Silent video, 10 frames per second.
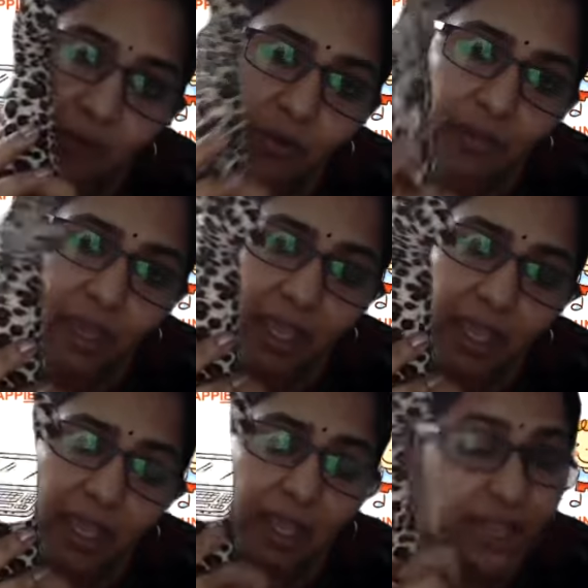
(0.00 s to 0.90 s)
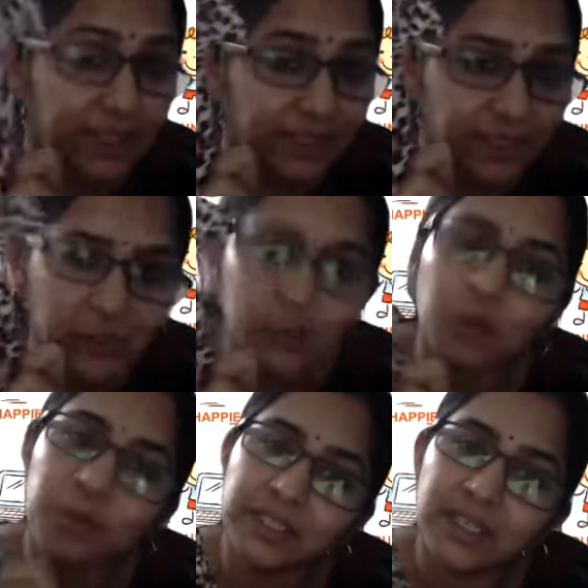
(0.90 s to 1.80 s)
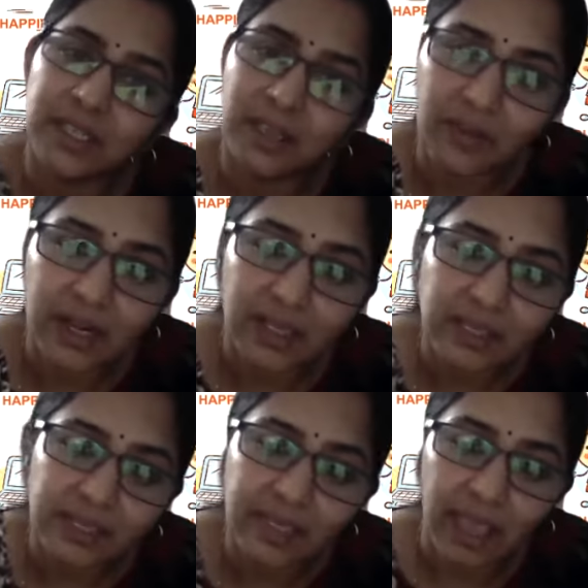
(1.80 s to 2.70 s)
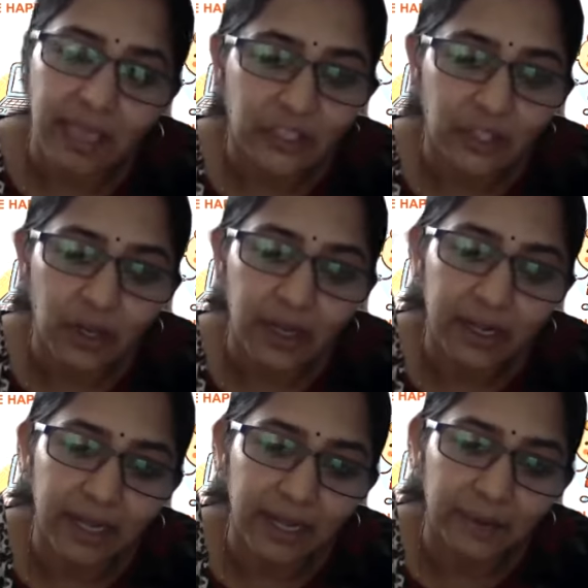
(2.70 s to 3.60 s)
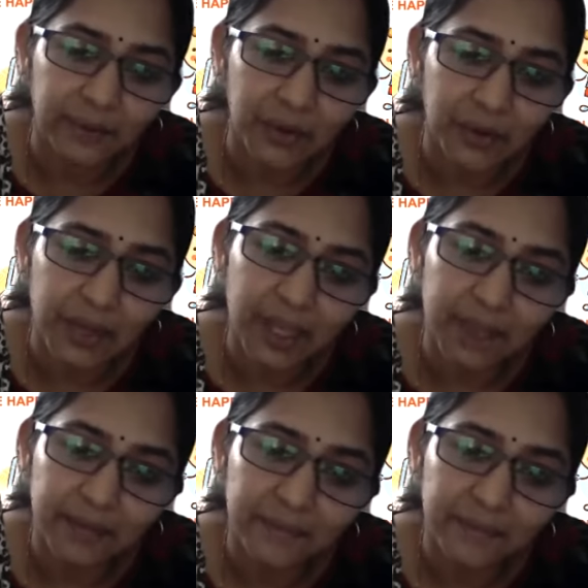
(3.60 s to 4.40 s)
Okay. Thank you so much, children, for listening. Enjoy your time. Okay.